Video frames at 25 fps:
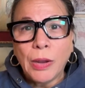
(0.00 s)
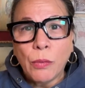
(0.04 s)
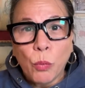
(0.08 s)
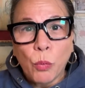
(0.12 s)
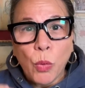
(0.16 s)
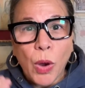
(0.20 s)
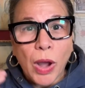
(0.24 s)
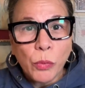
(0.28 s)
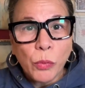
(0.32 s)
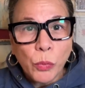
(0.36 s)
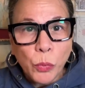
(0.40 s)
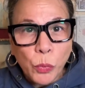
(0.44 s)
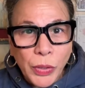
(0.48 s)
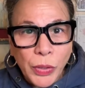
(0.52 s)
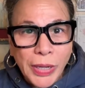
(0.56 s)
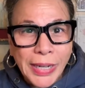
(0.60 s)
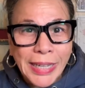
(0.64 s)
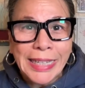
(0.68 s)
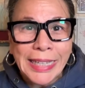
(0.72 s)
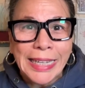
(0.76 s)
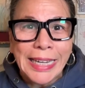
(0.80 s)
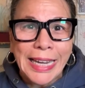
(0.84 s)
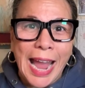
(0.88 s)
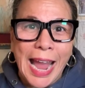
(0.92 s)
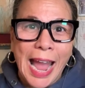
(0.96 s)
What
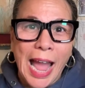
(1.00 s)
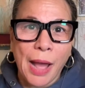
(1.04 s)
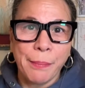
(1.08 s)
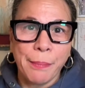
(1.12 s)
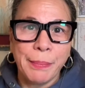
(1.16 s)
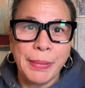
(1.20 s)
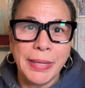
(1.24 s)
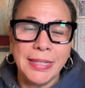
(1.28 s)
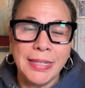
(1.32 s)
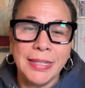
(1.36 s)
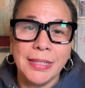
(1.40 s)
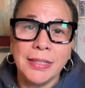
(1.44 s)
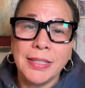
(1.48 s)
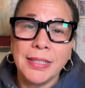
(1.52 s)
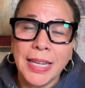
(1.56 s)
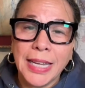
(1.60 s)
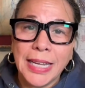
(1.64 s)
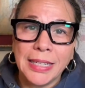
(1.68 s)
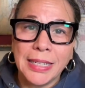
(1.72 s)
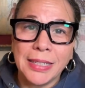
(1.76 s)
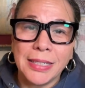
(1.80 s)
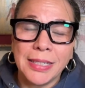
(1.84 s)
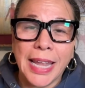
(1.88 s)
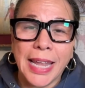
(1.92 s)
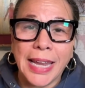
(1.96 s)
really happens
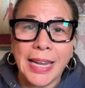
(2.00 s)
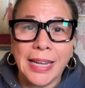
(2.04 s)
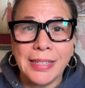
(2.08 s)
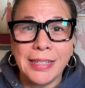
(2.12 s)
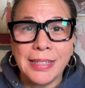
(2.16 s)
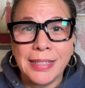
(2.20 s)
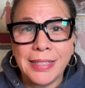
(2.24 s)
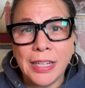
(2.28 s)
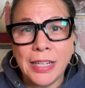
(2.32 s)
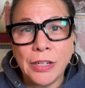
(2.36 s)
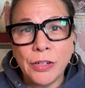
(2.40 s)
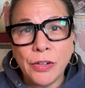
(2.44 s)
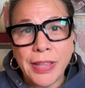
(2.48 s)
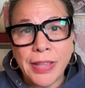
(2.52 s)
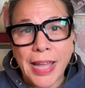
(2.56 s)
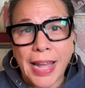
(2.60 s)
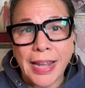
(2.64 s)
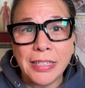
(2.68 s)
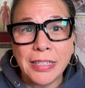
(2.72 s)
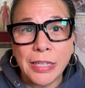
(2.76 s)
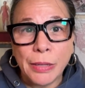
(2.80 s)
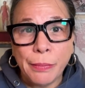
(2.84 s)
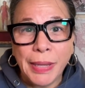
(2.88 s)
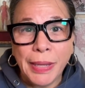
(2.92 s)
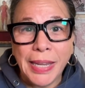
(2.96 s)
is they consider
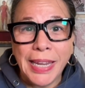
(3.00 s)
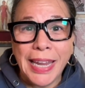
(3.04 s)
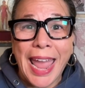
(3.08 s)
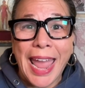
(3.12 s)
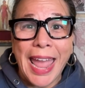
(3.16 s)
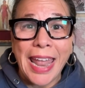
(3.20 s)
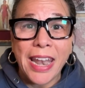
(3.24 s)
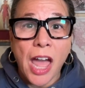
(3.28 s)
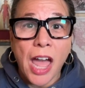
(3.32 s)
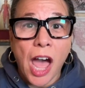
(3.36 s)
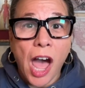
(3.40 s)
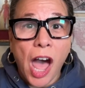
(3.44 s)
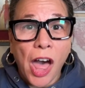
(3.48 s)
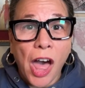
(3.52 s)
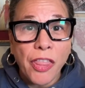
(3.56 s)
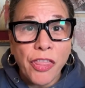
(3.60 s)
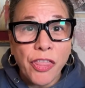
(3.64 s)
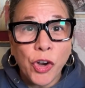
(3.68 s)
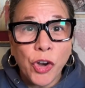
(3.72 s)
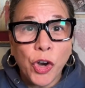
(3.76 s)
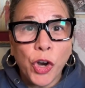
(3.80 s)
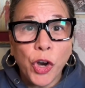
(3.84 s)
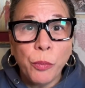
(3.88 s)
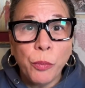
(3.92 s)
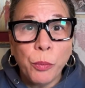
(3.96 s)
that to be an
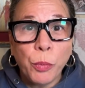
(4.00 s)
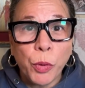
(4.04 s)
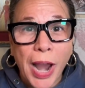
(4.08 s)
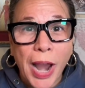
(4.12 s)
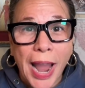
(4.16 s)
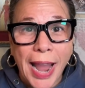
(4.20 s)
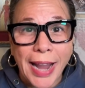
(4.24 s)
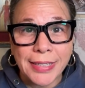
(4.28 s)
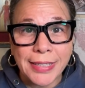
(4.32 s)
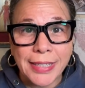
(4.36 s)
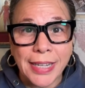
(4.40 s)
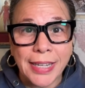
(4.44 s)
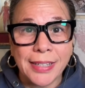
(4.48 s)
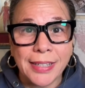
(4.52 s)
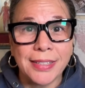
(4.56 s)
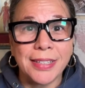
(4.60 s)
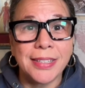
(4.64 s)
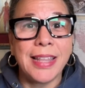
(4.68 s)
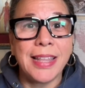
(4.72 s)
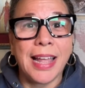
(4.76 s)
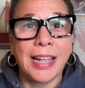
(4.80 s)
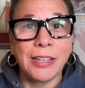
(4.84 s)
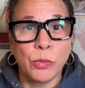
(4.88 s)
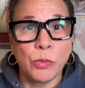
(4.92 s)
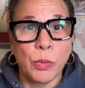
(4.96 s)
other
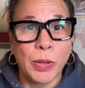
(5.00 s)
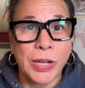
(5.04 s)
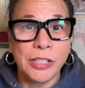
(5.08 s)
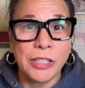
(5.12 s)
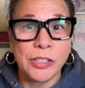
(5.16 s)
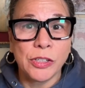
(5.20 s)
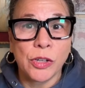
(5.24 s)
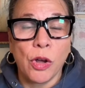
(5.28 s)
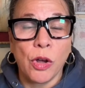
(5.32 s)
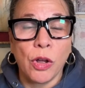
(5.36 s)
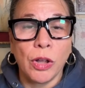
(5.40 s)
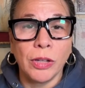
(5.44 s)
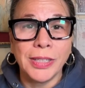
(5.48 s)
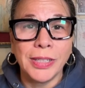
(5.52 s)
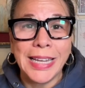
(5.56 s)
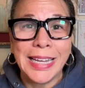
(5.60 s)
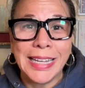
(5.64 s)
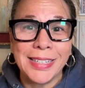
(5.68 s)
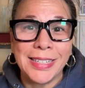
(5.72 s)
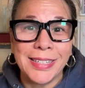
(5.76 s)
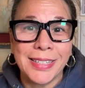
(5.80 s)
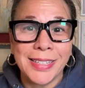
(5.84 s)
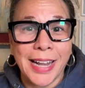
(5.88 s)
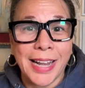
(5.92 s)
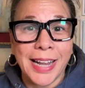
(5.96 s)
practice. That's what it's called
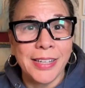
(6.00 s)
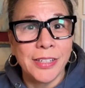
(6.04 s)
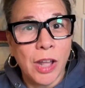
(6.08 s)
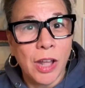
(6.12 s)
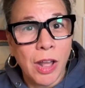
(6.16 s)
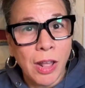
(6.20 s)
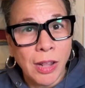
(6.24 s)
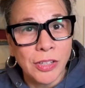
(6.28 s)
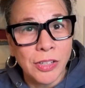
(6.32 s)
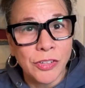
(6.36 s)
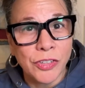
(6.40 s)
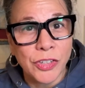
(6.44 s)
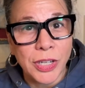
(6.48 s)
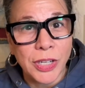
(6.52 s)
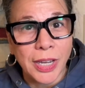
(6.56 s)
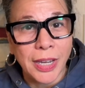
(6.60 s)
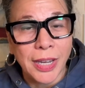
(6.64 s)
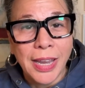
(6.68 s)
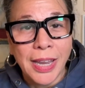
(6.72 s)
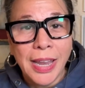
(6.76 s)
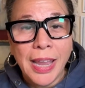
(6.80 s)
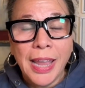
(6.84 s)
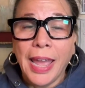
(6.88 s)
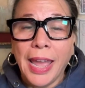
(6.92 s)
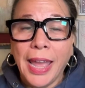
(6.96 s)
in Scientology.
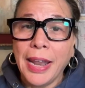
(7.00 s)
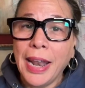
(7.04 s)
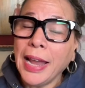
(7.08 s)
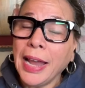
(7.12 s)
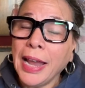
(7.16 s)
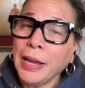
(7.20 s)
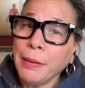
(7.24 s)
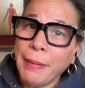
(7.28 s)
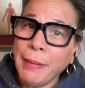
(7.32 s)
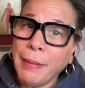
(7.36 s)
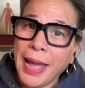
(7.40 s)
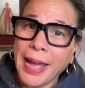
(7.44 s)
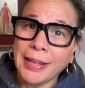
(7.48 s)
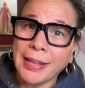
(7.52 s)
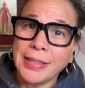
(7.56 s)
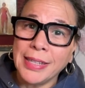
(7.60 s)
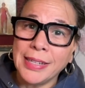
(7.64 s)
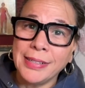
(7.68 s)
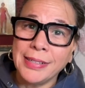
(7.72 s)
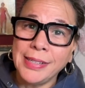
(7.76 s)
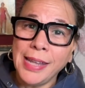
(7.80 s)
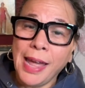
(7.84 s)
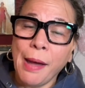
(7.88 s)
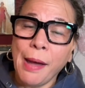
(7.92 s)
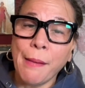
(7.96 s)
And I can back
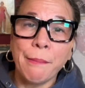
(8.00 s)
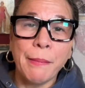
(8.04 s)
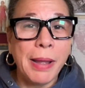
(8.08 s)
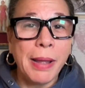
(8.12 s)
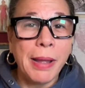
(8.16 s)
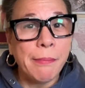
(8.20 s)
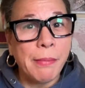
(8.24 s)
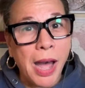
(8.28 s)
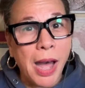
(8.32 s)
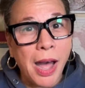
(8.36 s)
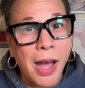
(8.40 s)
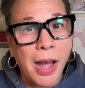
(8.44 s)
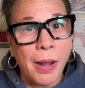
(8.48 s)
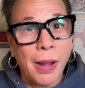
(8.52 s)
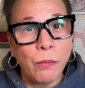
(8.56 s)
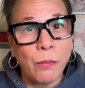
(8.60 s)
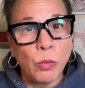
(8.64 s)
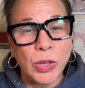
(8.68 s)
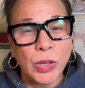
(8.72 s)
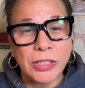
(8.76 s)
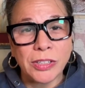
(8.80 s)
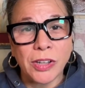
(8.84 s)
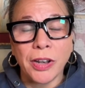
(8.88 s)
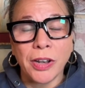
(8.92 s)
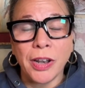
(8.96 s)
this up. My
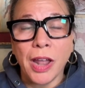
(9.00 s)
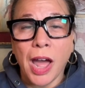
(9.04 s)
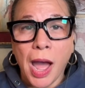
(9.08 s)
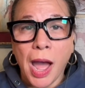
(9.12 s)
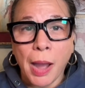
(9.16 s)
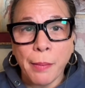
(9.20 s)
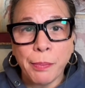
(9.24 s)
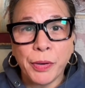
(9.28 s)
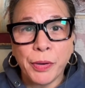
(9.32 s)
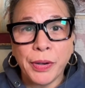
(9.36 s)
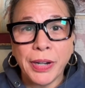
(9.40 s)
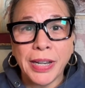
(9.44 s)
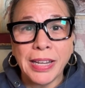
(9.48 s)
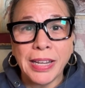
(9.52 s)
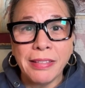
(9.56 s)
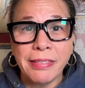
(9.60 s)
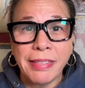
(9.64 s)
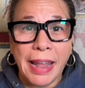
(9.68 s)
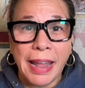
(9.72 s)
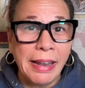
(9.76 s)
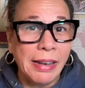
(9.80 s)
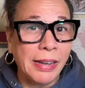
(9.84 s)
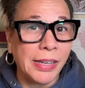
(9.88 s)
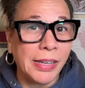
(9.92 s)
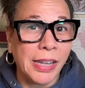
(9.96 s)
mom was on operating
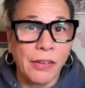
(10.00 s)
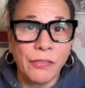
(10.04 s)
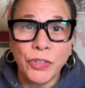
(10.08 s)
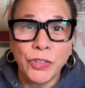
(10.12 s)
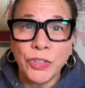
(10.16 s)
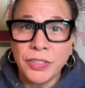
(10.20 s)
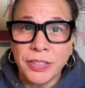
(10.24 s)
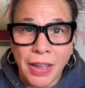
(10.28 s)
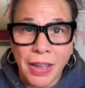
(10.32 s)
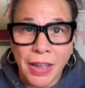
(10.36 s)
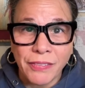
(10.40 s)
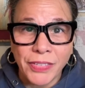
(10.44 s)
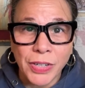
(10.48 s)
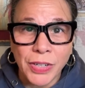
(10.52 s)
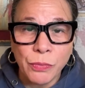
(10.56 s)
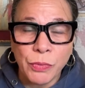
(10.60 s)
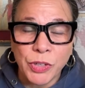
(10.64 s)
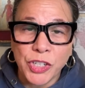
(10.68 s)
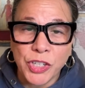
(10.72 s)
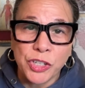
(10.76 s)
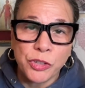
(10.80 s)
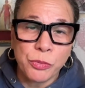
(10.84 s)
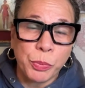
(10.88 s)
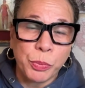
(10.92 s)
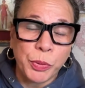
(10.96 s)
Thetan level 7,
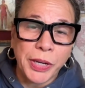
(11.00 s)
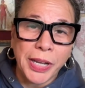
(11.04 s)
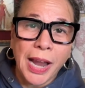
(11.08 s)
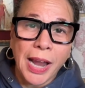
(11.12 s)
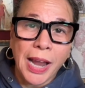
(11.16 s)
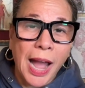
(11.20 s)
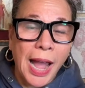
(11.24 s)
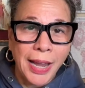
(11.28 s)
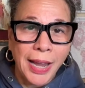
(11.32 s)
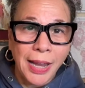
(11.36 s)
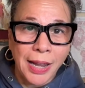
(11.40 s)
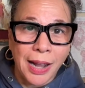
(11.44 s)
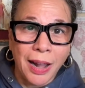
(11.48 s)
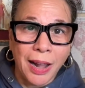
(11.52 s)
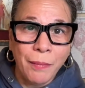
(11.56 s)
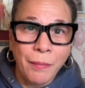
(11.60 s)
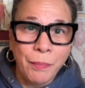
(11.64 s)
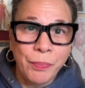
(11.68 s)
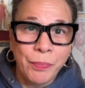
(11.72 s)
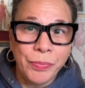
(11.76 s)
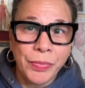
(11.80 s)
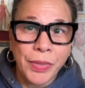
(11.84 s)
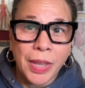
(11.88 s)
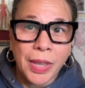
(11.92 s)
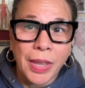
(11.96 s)
which is pretty high up.
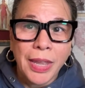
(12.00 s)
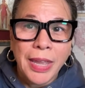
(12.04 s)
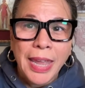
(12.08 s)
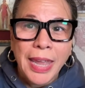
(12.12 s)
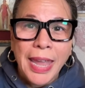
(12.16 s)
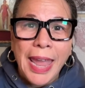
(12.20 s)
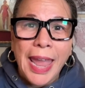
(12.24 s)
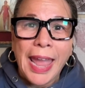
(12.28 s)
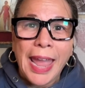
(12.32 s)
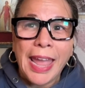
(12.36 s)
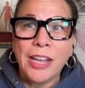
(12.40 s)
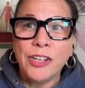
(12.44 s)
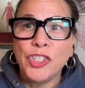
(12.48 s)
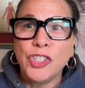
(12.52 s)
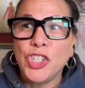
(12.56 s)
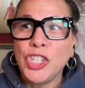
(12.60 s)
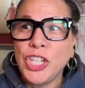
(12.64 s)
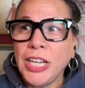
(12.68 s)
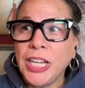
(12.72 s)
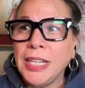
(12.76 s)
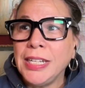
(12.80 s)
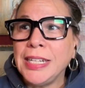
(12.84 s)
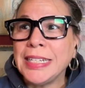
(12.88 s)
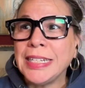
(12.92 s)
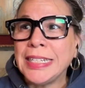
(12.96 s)
And
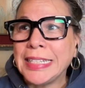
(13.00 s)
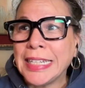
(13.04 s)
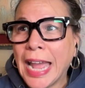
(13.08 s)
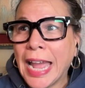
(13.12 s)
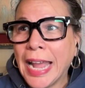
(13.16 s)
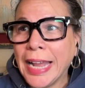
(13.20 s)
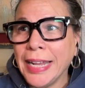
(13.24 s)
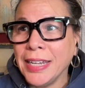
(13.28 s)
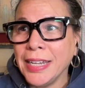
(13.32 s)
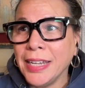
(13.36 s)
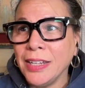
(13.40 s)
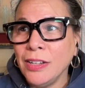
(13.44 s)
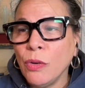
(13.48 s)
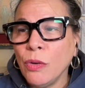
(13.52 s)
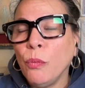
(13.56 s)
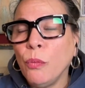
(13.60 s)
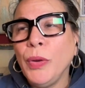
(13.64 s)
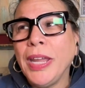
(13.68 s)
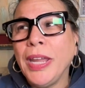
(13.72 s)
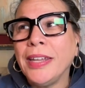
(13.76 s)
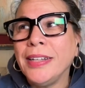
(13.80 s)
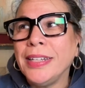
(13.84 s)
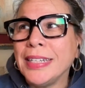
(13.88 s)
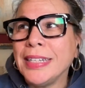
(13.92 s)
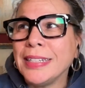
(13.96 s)
she decided,
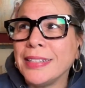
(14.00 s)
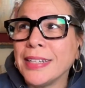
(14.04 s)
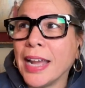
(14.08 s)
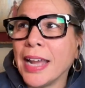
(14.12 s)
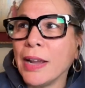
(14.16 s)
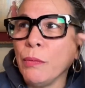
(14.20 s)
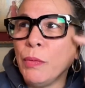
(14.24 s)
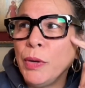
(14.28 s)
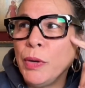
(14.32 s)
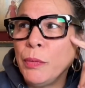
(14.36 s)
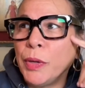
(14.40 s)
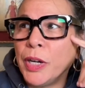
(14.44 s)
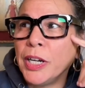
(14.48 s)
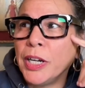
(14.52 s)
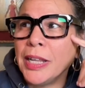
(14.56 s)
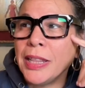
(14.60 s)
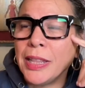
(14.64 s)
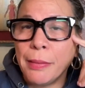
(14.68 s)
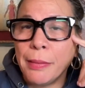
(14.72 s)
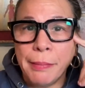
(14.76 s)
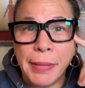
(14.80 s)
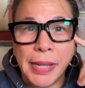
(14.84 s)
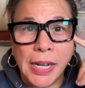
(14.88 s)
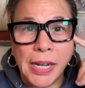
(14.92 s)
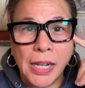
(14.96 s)
we were
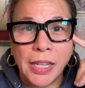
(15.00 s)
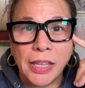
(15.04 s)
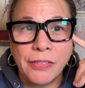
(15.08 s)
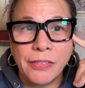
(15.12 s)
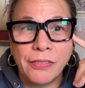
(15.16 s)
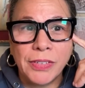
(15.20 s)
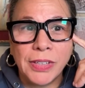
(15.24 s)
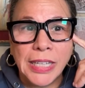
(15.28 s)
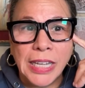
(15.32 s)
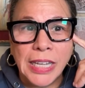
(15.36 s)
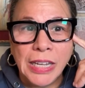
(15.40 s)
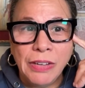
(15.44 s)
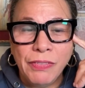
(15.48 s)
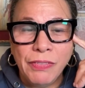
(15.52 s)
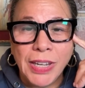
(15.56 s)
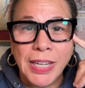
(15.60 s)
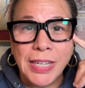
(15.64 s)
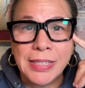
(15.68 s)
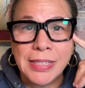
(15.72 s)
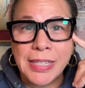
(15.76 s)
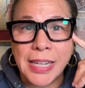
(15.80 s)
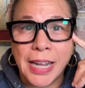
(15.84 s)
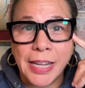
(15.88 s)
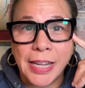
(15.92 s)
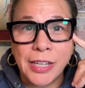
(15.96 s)
in the middle of
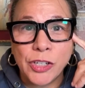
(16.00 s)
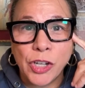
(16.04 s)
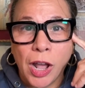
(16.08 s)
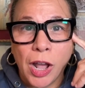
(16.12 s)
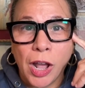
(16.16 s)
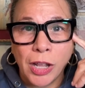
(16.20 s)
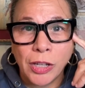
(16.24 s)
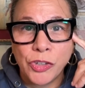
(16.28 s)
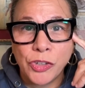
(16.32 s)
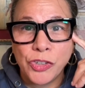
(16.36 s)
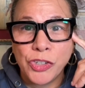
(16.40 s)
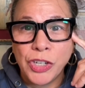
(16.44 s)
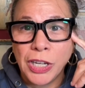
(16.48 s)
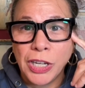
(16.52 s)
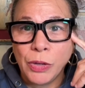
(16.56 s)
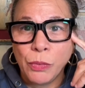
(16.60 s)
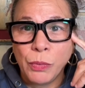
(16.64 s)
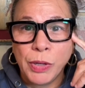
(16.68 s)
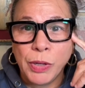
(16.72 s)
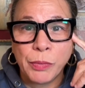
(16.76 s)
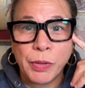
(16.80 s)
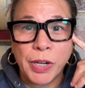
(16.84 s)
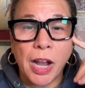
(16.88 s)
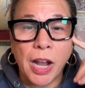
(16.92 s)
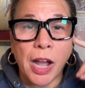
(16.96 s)
leaving Scientology.
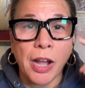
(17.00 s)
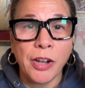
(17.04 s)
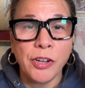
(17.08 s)
We were